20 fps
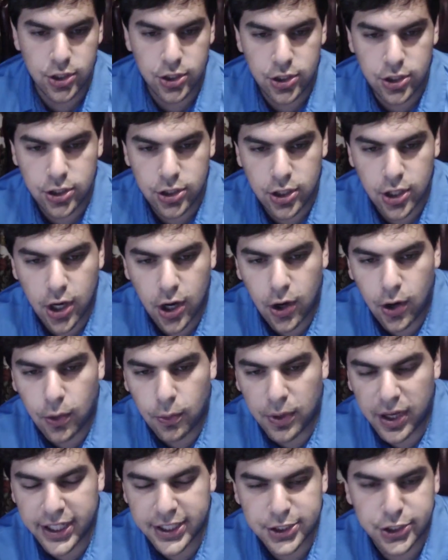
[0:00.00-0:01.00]
Yo,
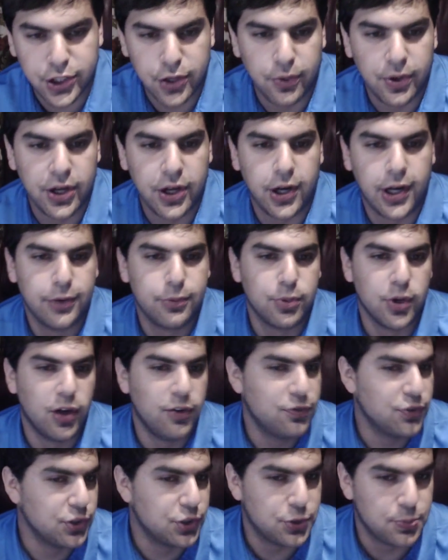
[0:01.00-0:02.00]
what is going on,
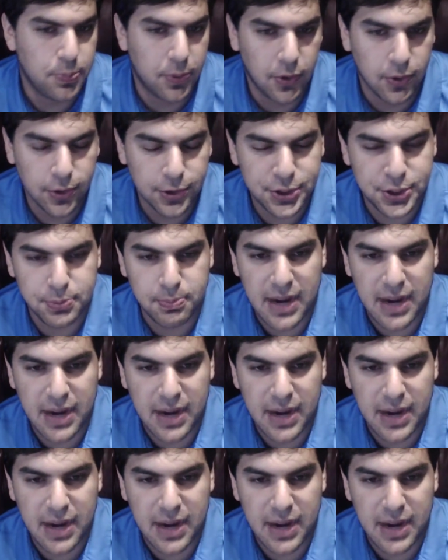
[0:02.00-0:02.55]
Rover Sports?